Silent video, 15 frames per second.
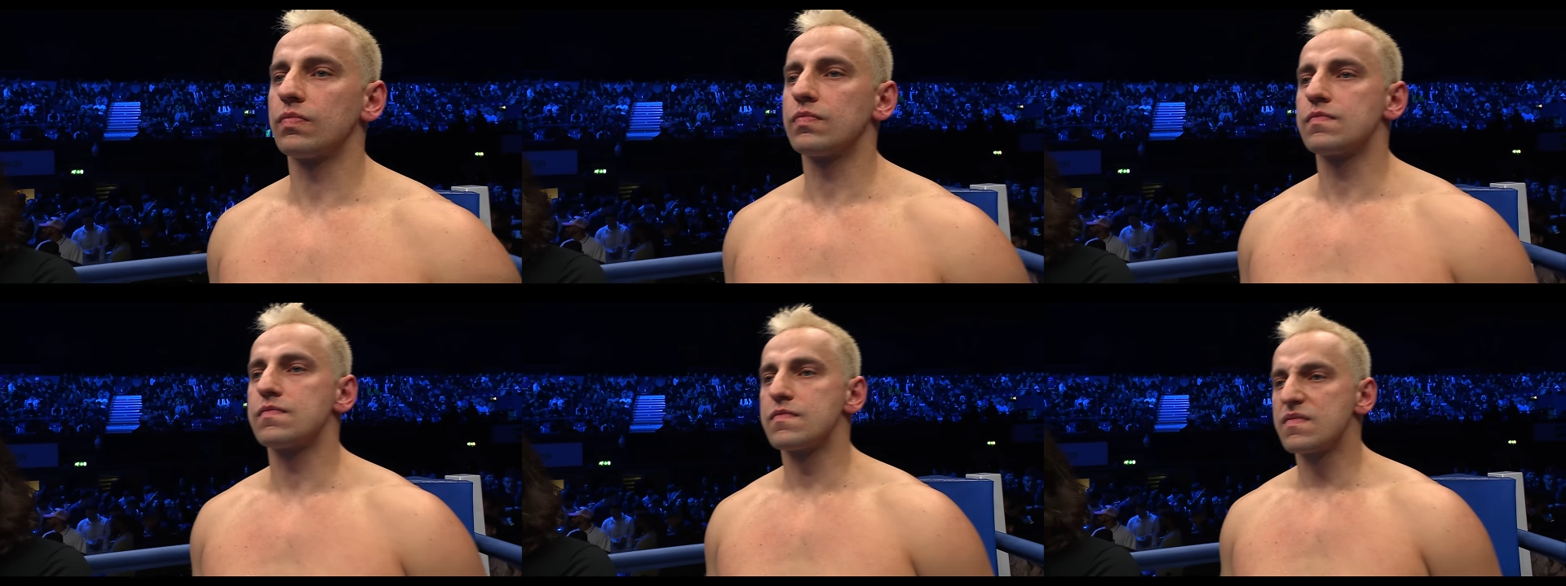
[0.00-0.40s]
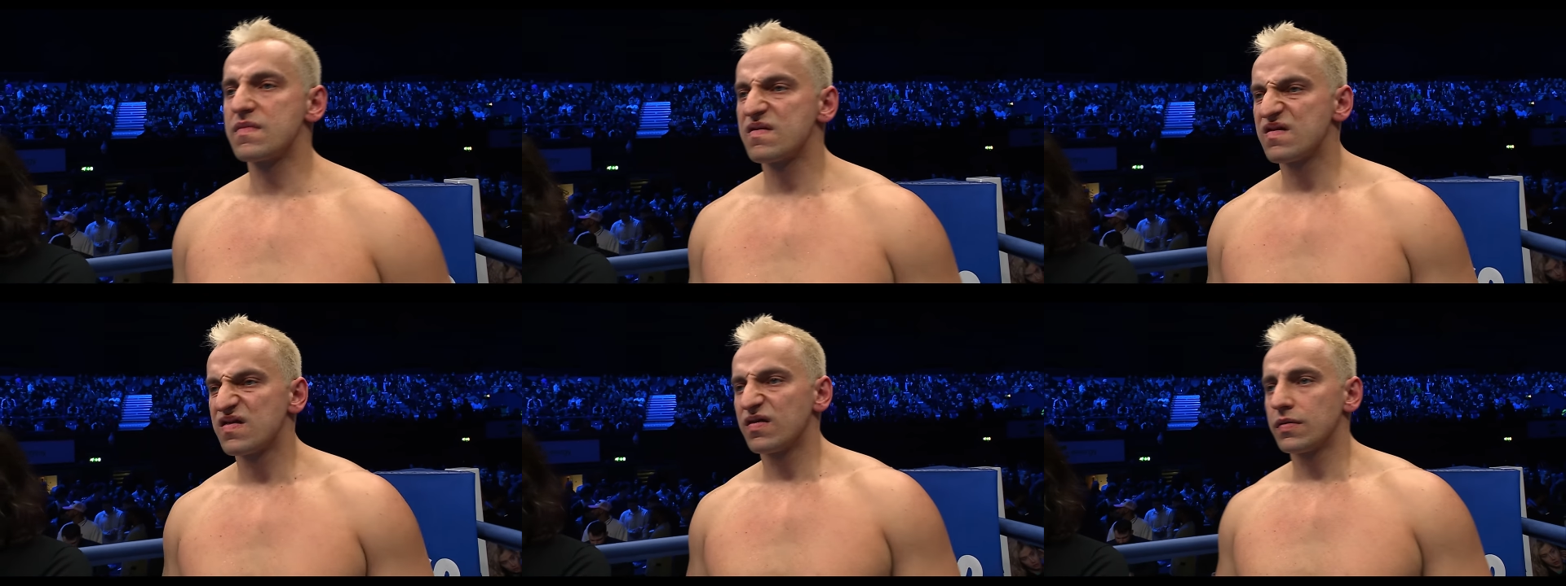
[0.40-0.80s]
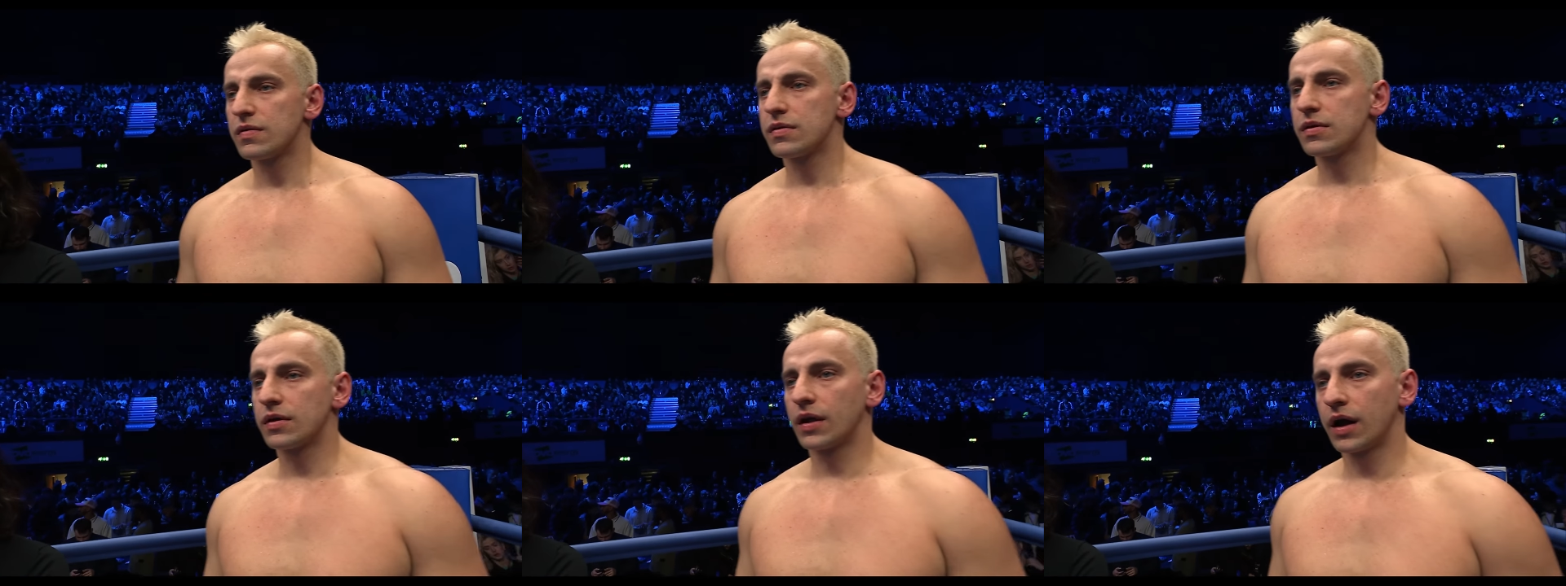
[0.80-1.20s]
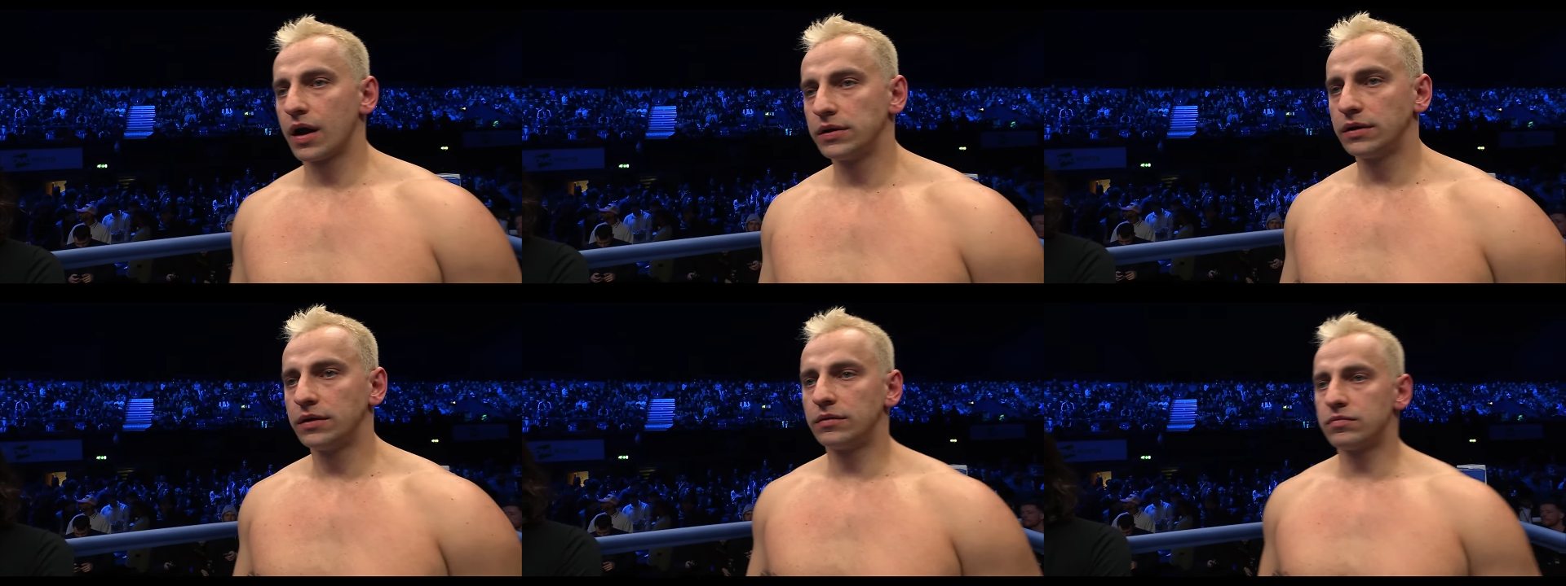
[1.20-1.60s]
A
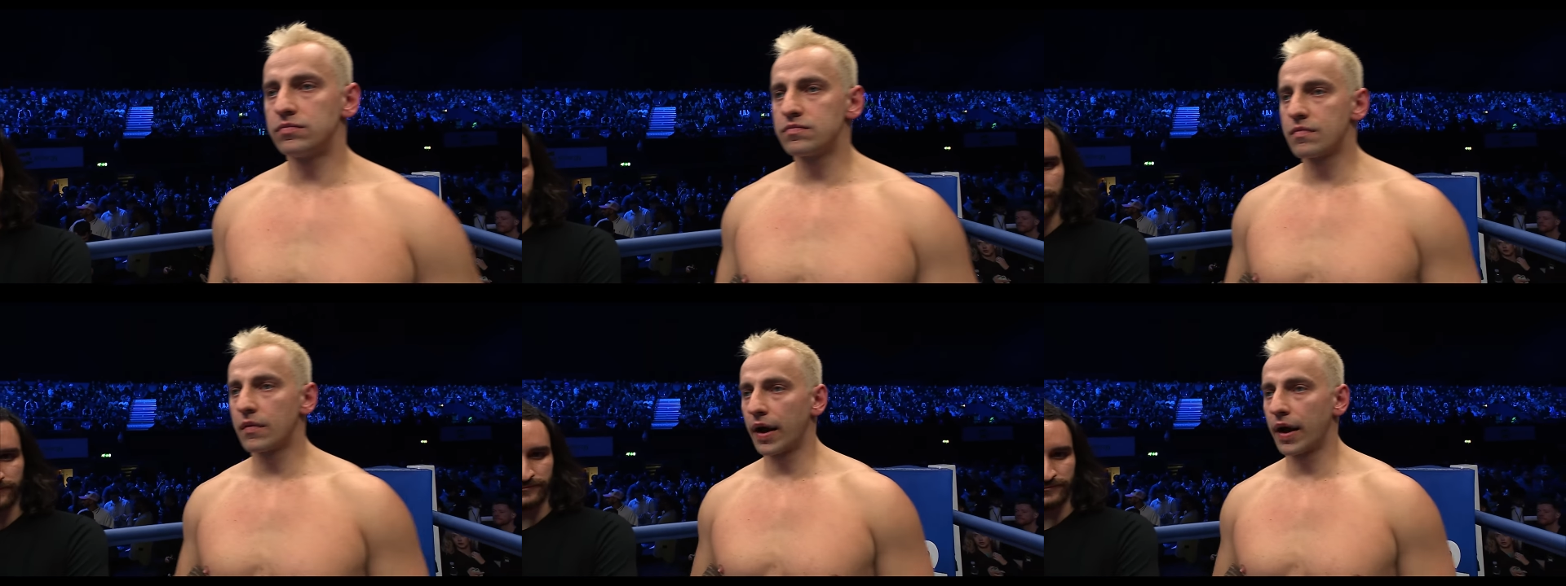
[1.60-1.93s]
controversial